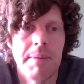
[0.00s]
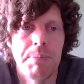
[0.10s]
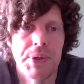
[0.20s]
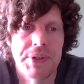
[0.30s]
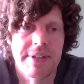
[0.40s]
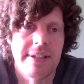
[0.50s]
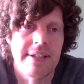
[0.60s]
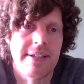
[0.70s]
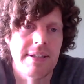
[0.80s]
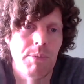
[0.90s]
but
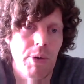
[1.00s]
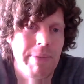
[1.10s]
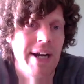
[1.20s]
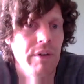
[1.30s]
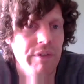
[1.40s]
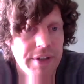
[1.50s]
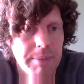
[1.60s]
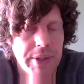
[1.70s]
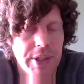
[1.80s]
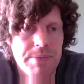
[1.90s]
the more powerful
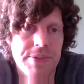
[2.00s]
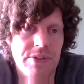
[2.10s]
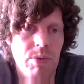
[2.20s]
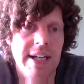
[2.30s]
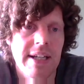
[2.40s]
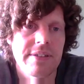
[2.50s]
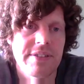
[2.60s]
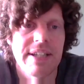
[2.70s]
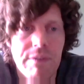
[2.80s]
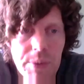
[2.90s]
it becomes as well
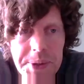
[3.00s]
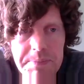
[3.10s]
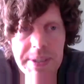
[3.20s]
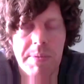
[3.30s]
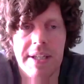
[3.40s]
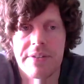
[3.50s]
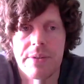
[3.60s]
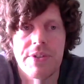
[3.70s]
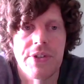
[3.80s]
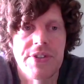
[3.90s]
to influence people and
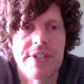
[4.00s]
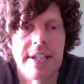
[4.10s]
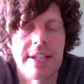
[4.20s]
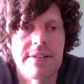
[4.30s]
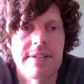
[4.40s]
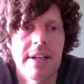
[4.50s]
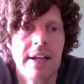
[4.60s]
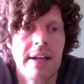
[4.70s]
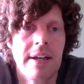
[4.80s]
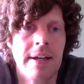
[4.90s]
to adjust things.
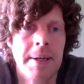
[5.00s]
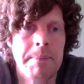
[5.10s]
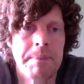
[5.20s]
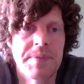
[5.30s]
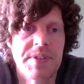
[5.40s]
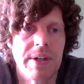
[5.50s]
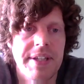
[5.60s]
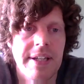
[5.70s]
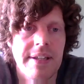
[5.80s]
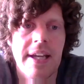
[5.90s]
Um, so I
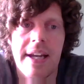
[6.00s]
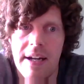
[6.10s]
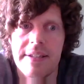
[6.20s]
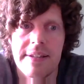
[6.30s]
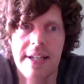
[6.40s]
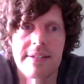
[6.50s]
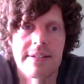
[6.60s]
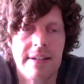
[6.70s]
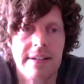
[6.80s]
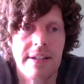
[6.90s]
think, yeah, I think that's
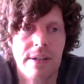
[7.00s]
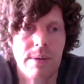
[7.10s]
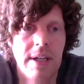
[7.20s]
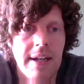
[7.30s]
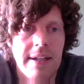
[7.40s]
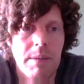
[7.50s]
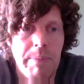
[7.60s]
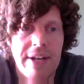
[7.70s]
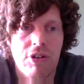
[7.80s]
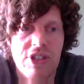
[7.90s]
you know the
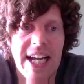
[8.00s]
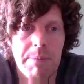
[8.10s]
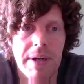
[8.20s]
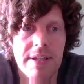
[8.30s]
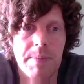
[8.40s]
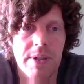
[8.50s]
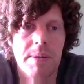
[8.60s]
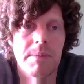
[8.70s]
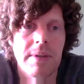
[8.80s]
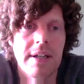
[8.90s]
better chatbots
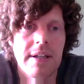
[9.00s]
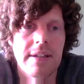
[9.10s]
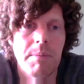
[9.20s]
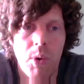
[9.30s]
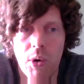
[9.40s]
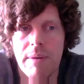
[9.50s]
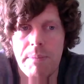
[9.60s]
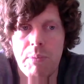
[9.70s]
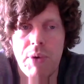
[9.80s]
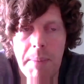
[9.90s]
become, the more
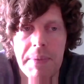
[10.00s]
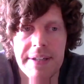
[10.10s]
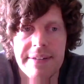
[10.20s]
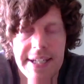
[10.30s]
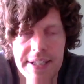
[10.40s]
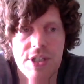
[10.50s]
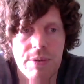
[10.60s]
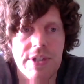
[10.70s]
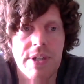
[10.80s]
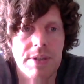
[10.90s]
prominent that
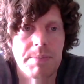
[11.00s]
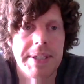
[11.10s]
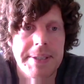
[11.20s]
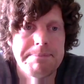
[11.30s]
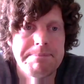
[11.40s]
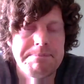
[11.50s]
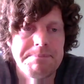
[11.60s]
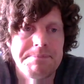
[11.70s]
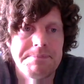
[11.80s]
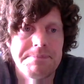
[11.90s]
issue is going to be.
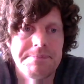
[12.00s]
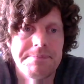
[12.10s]
Yeah.